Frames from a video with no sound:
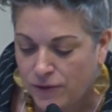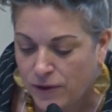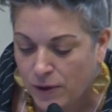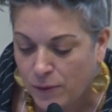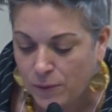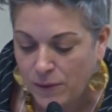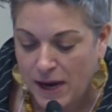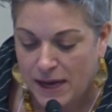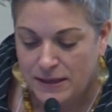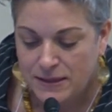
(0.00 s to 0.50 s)

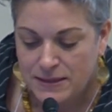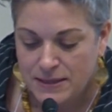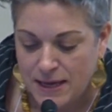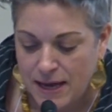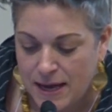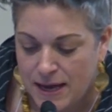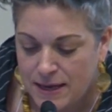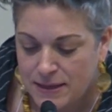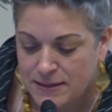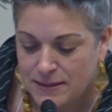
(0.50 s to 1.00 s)
the Red
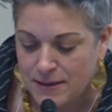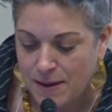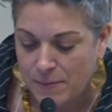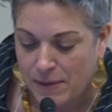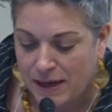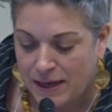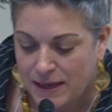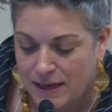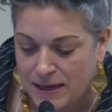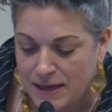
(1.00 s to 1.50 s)
de
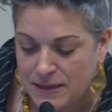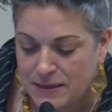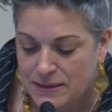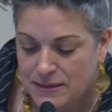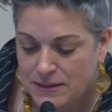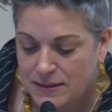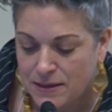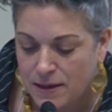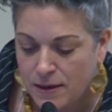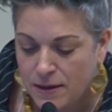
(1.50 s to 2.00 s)

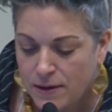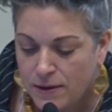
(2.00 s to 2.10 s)
Semillas